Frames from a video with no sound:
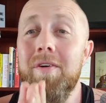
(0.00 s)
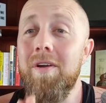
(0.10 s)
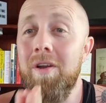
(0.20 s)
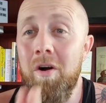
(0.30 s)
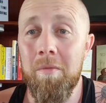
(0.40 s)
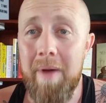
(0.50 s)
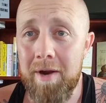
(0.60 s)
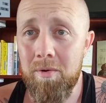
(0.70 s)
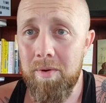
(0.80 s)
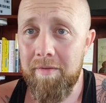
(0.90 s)
a long
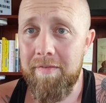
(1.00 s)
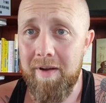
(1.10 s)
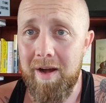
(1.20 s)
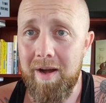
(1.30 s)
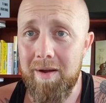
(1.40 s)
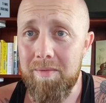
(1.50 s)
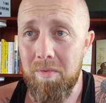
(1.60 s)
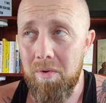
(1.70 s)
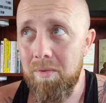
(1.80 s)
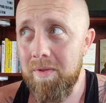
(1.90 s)
battle with,
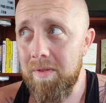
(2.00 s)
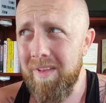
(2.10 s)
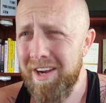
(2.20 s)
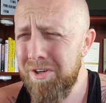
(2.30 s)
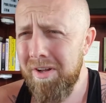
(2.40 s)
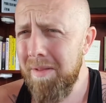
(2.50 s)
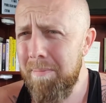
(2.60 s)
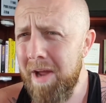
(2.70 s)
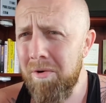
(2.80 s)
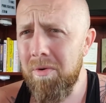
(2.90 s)
well, actually the
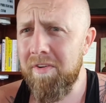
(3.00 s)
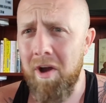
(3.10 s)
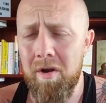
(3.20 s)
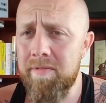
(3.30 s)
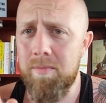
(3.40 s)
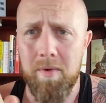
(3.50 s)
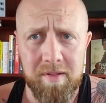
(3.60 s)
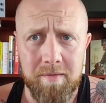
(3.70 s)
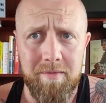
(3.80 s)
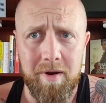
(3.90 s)
battle with COVID
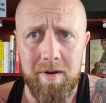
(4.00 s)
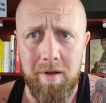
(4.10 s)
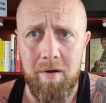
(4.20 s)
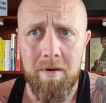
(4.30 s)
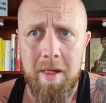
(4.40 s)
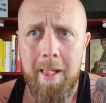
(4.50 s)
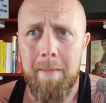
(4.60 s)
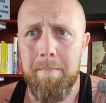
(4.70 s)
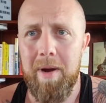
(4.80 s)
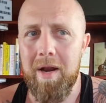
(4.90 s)
wasn't very long,
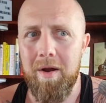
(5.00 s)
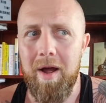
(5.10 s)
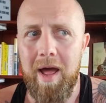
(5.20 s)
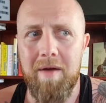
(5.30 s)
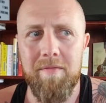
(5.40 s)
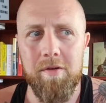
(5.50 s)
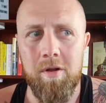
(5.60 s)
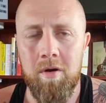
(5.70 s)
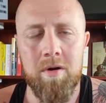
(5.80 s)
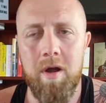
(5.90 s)
but I have
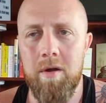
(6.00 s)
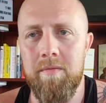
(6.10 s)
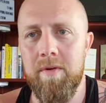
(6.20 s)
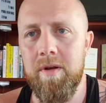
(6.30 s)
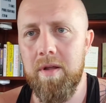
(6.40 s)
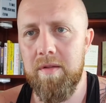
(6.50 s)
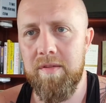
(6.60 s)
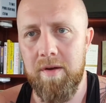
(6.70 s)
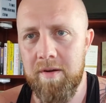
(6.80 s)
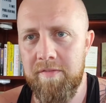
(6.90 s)
long COVID
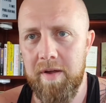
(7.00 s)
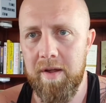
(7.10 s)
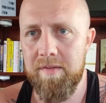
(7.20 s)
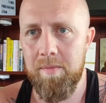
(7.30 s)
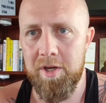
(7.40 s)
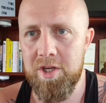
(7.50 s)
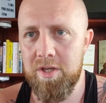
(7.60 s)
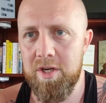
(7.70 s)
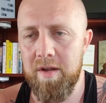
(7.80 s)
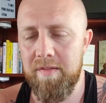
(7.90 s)
side effects which are
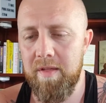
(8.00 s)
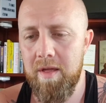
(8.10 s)
just